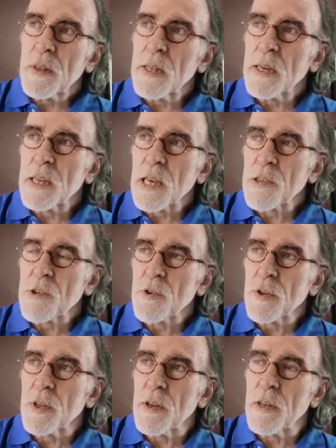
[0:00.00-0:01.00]
the
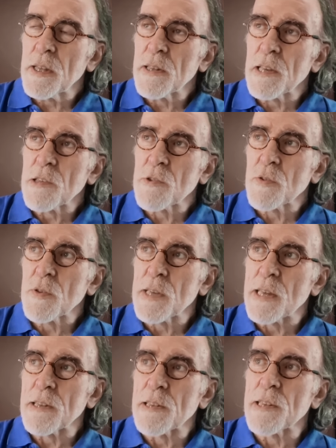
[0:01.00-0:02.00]
industri-
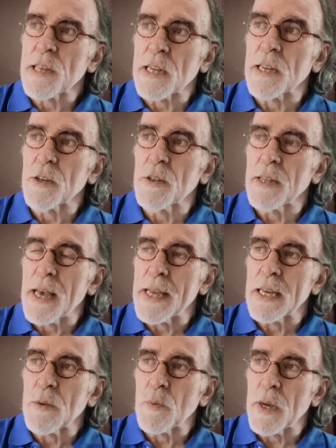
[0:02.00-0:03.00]
industrials as a cyclical
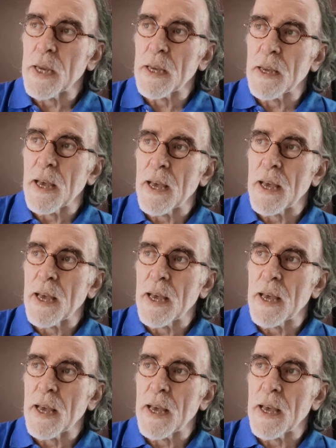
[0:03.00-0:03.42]
anyway.